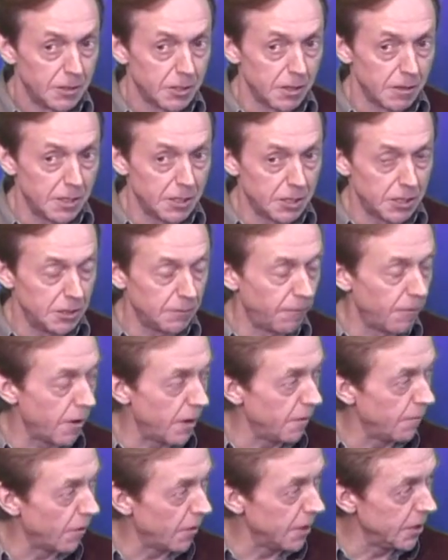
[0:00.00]
So this is
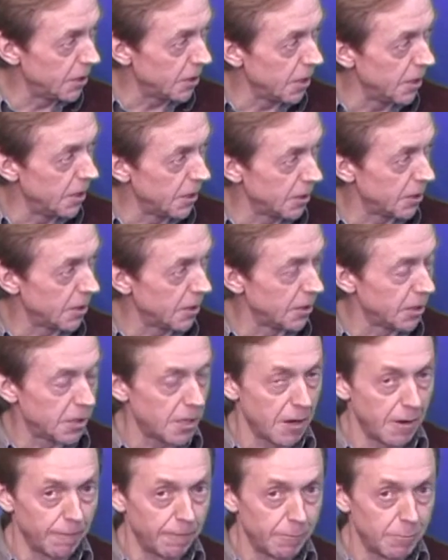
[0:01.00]
very, very sinister
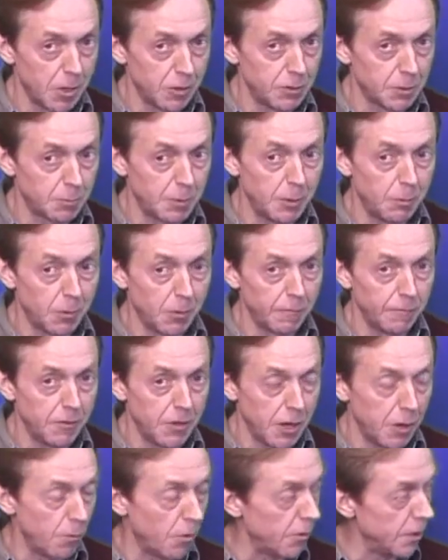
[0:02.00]
stuff. Most people have
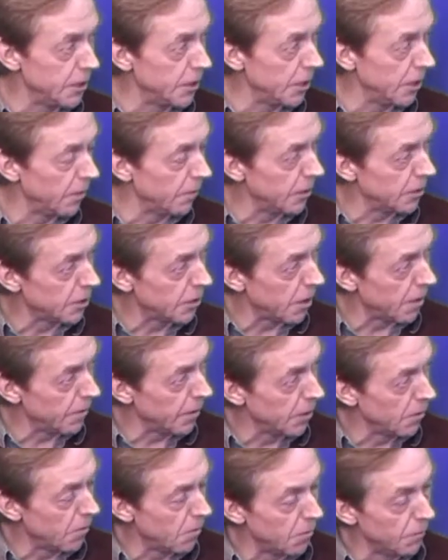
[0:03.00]
no idea it's
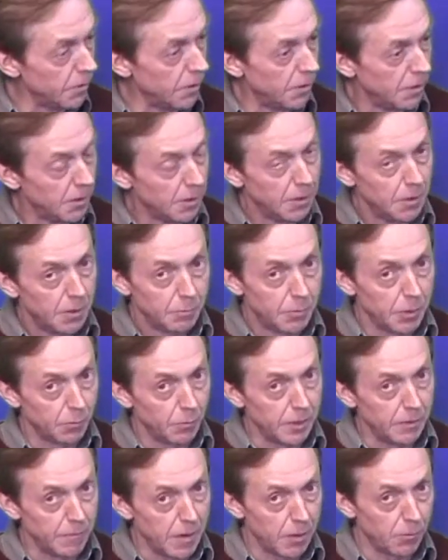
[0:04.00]
going on,
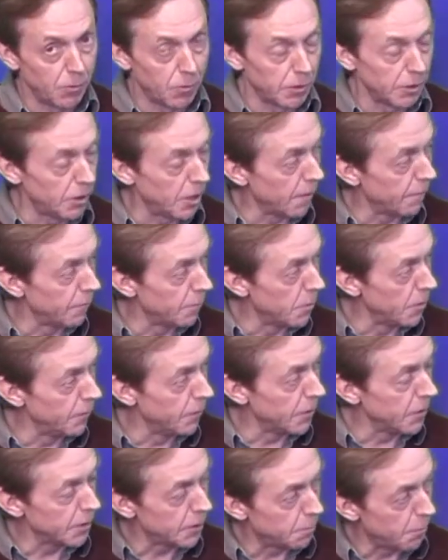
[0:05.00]
but we've now got a
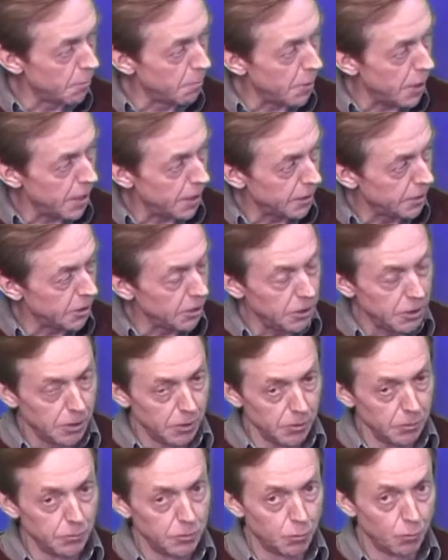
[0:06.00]
government that's prepared to
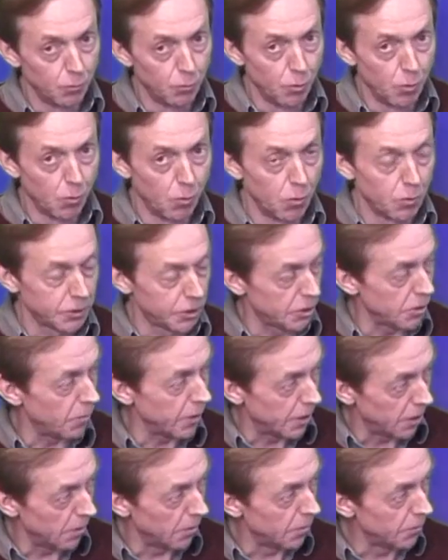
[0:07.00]
use raw
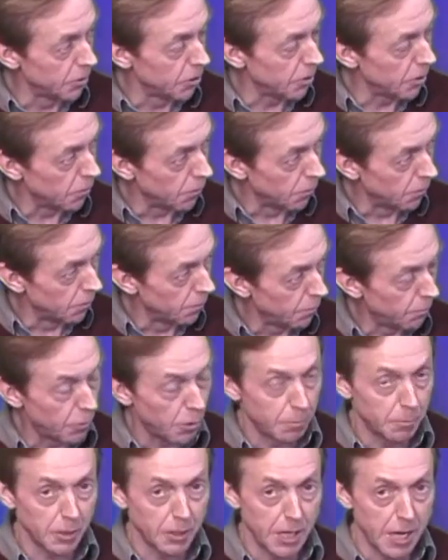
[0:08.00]
psychological
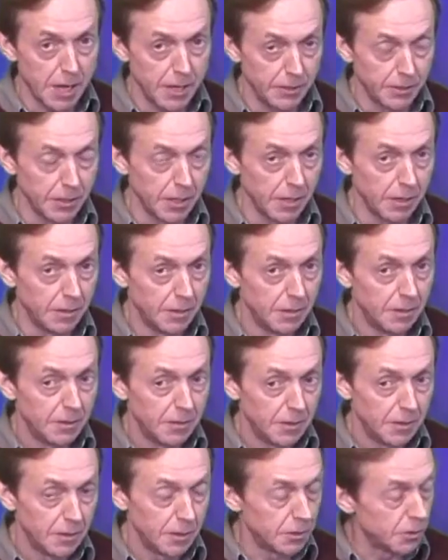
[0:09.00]
propaganda
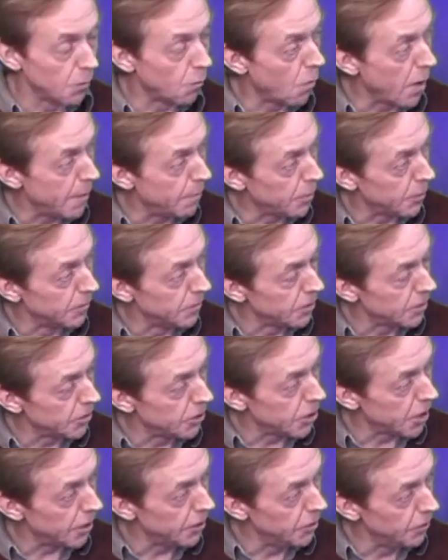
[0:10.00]
as a weapon
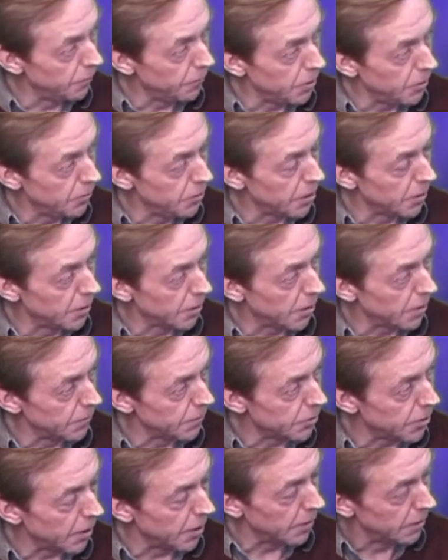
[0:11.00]
to change views in the
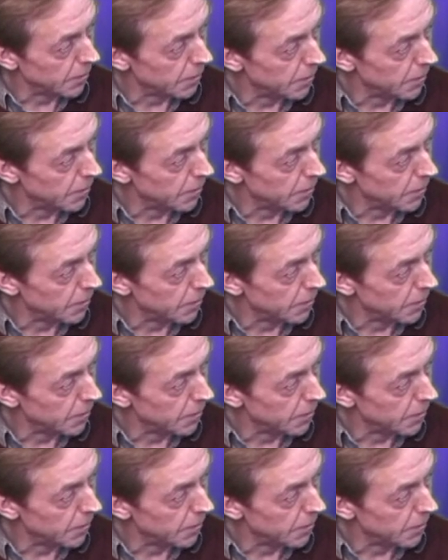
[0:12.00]
country.